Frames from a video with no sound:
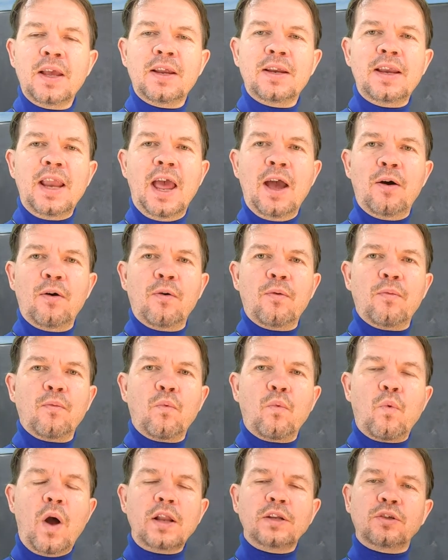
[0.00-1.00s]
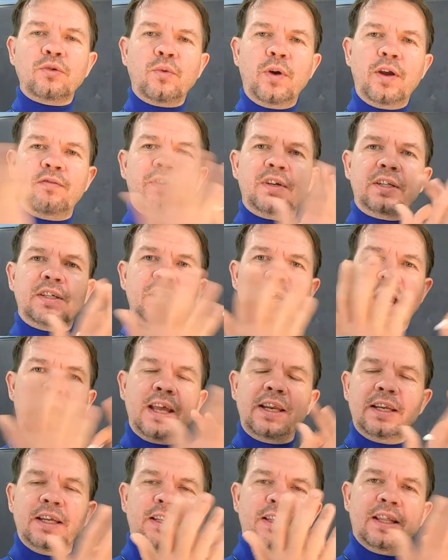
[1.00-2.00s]
Now, once we've
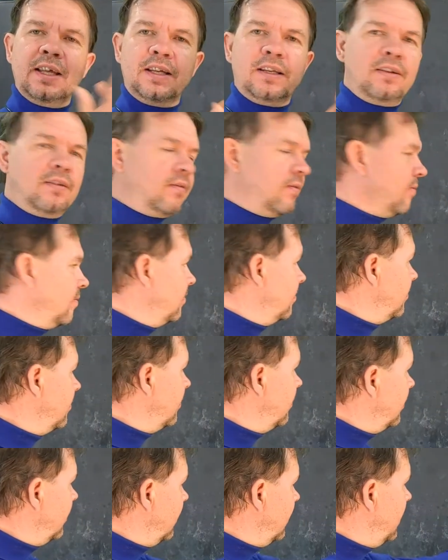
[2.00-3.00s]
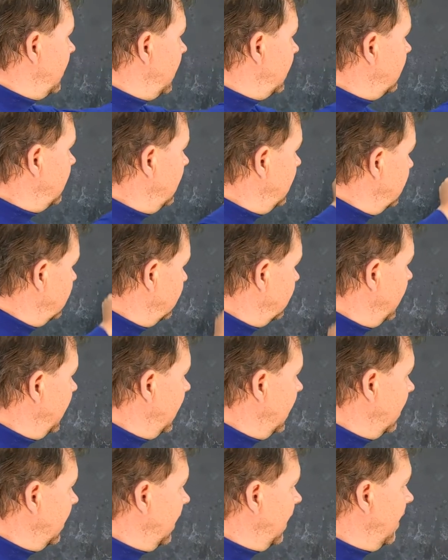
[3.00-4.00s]
decided that this is
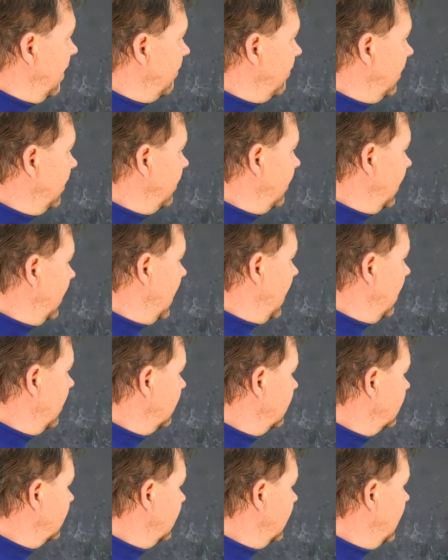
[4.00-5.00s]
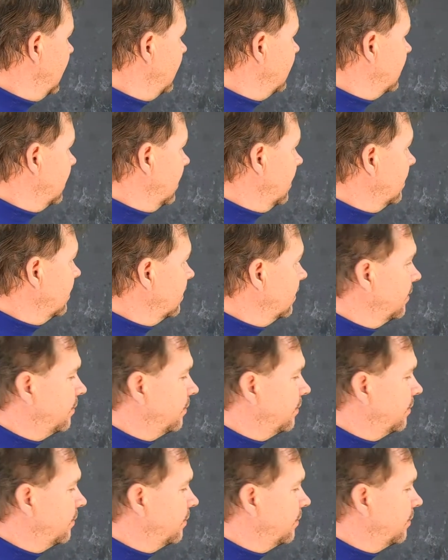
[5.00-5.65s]
real and everything else isn't,